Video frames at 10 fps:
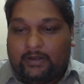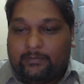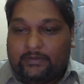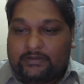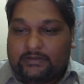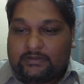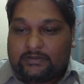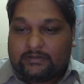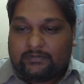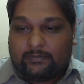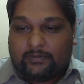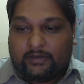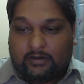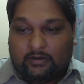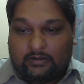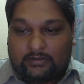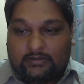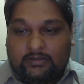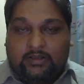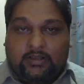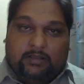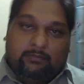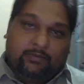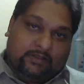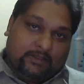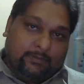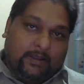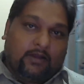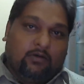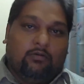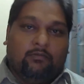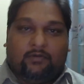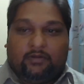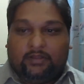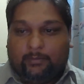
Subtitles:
up the sisters from their in-laws and bring them back home for them.